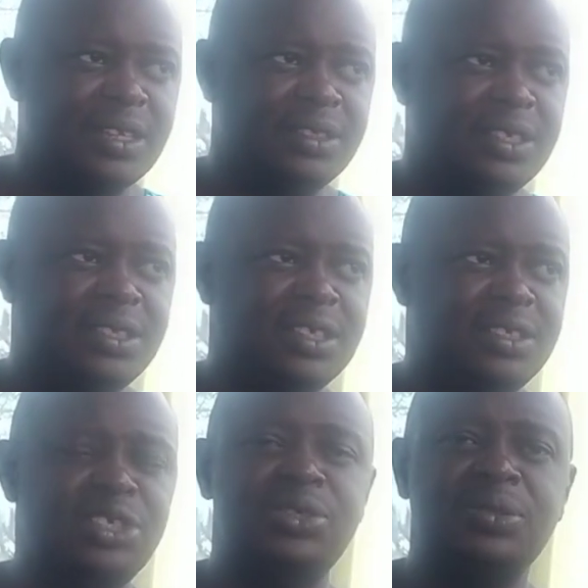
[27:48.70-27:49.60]
the
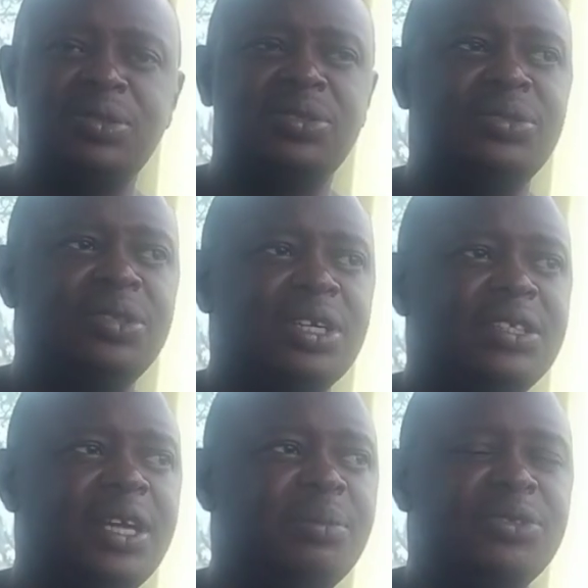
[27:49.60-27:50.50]
tissues
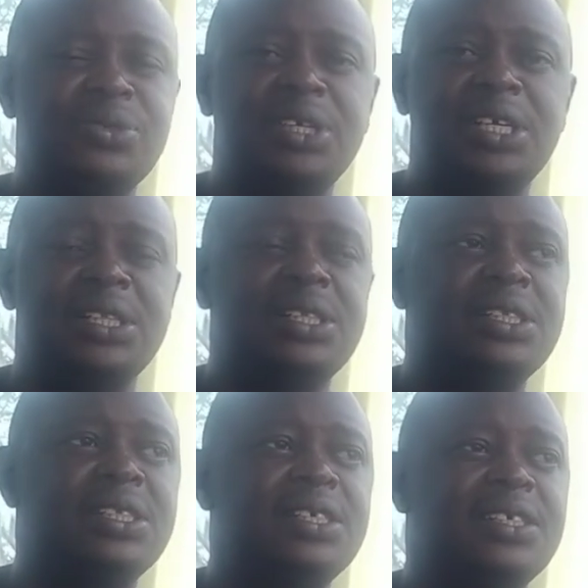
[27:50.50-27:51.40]
time to heal.
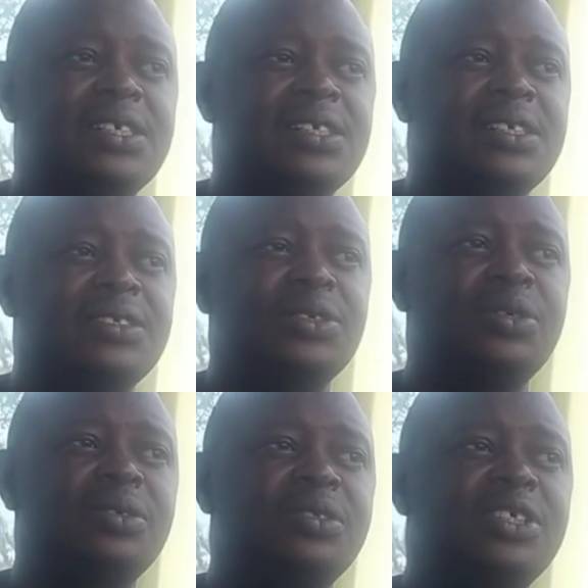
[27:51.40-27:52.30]

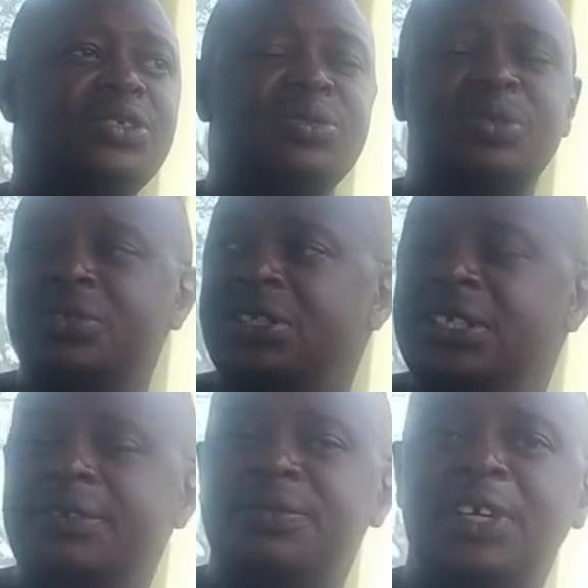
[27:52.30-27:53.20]
So they should not
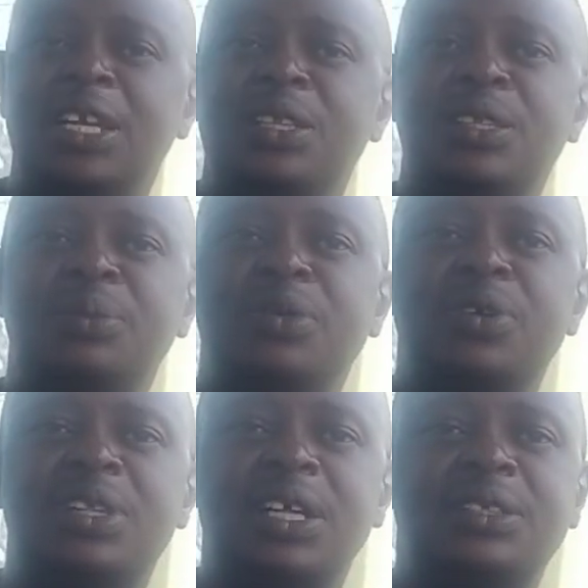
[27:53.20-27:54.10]
lift anything more
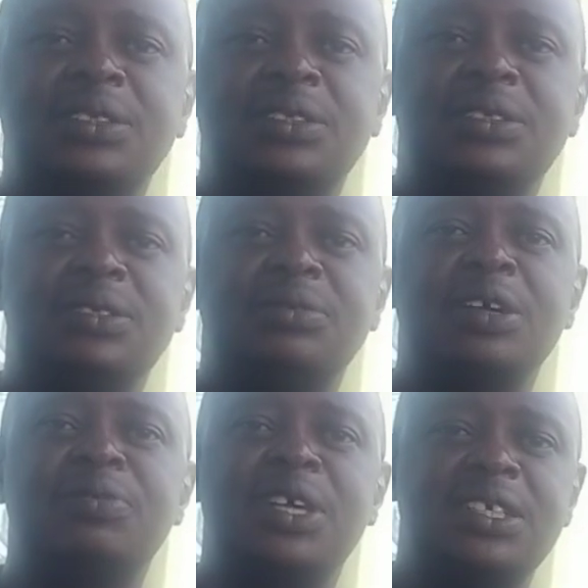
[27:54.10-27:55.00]
than 5
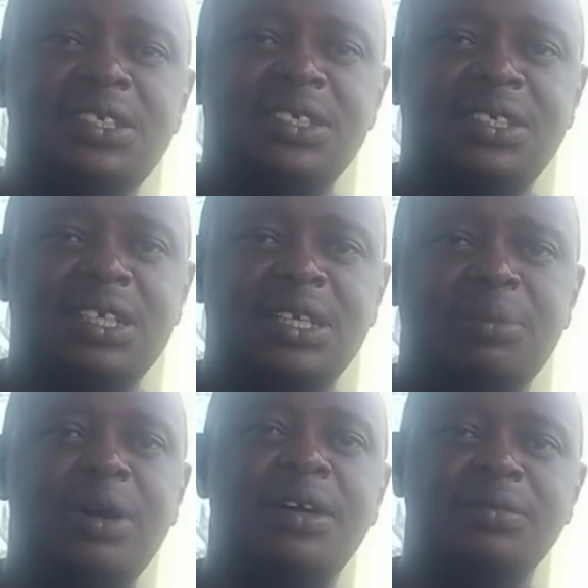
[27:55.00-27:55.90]
kgs and
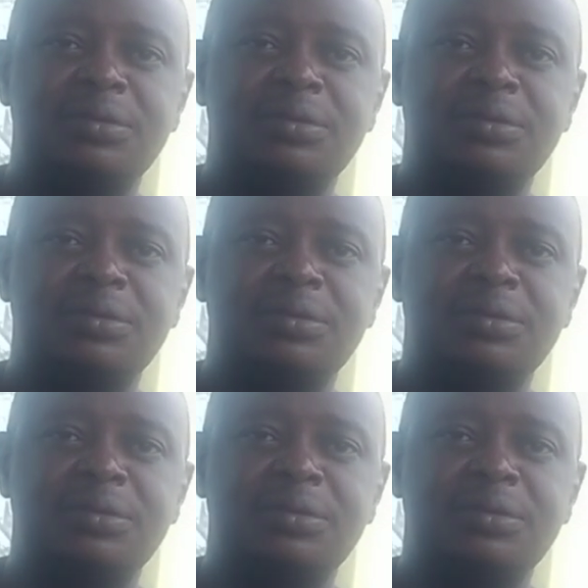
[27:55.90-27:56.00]
above.